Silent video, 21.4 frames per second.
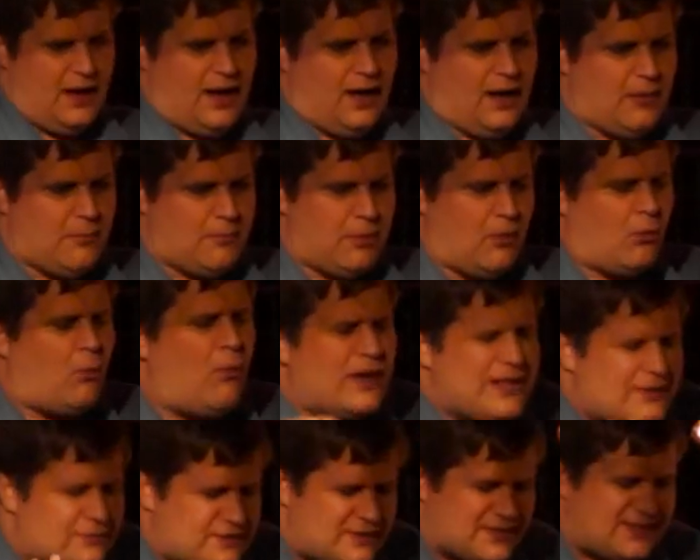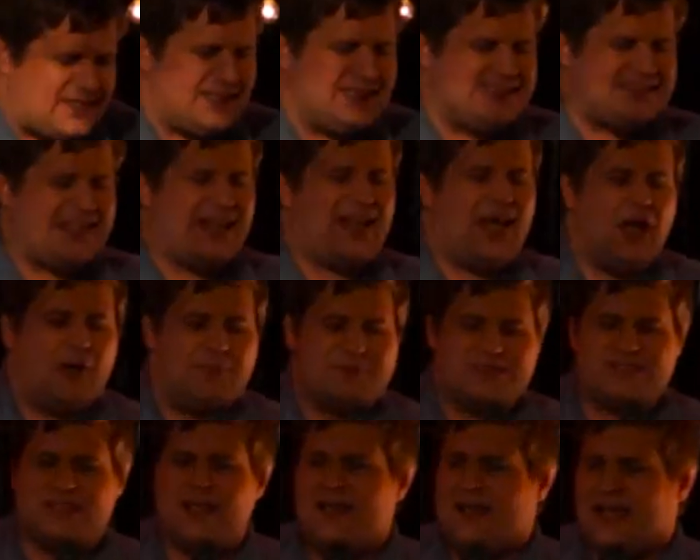but one of the things that
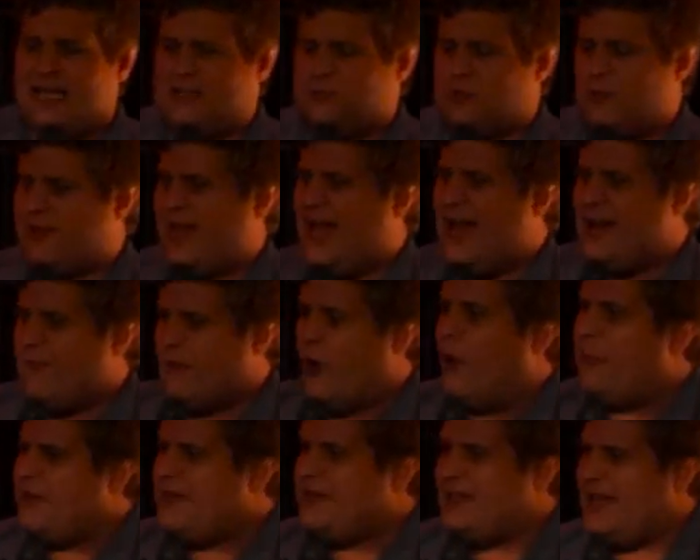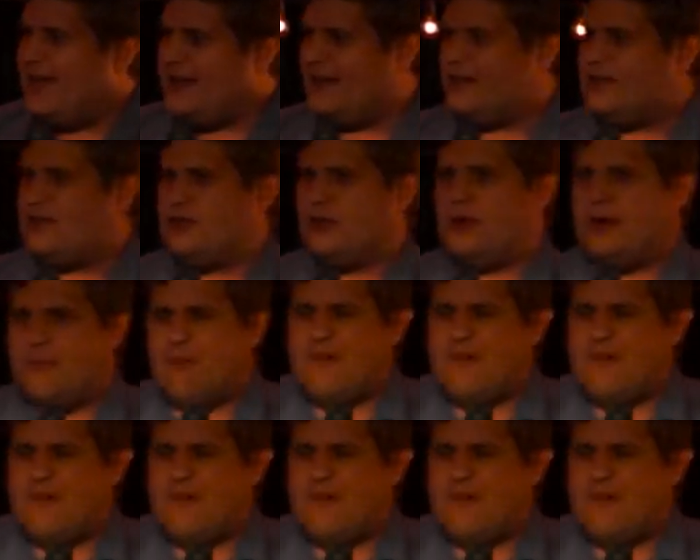helps is when we have open data to